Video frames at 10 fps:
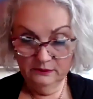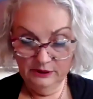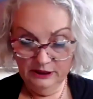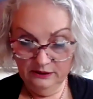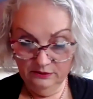
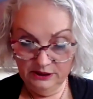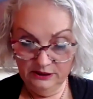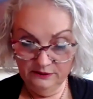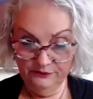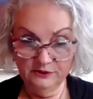We are
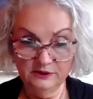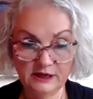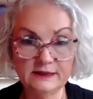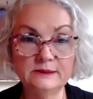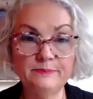looking for the
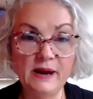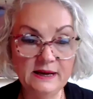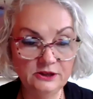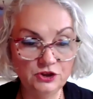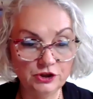next
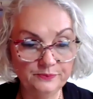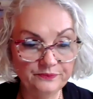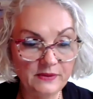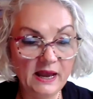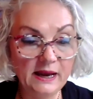page.
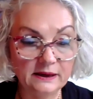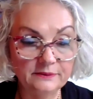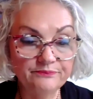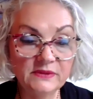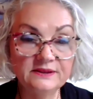
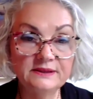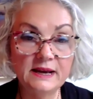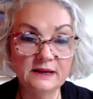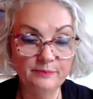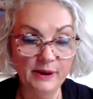A, the
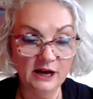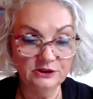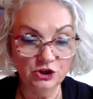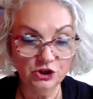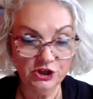second
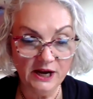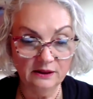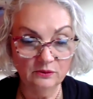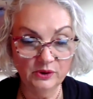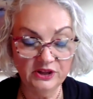party
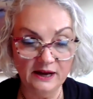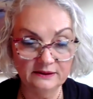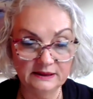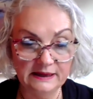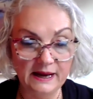shall,
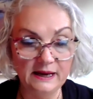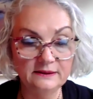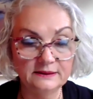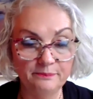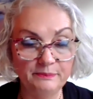without
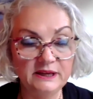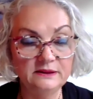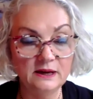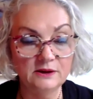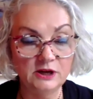delay,
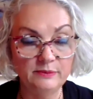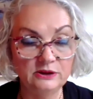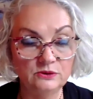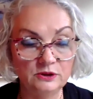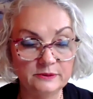submit the
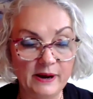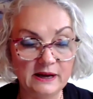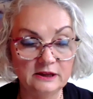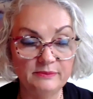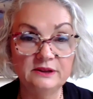agreement to its
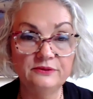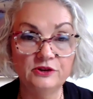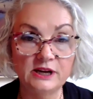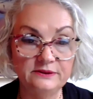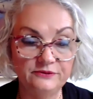parliament
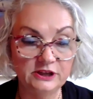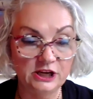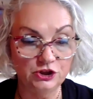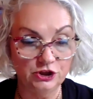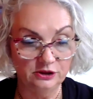for
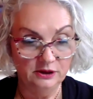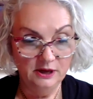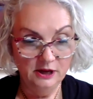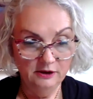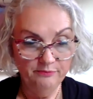ratification.
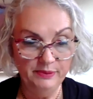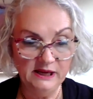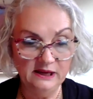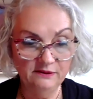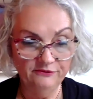
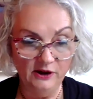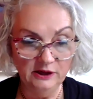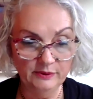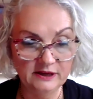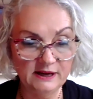B,
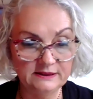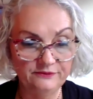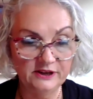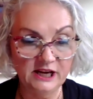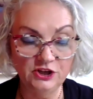following
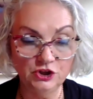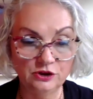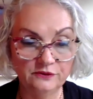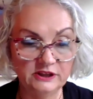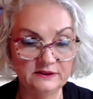
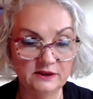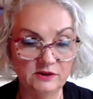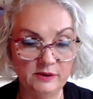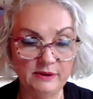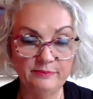ratification of this
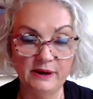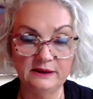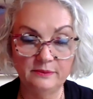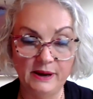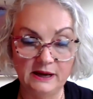agreement
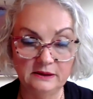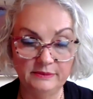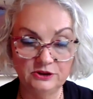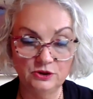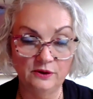by the
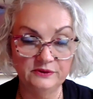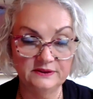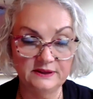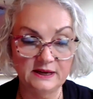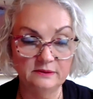parliament of
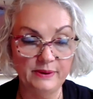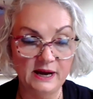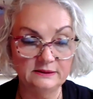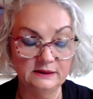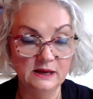the second
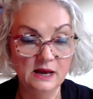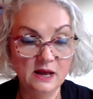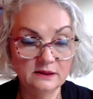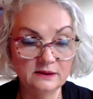party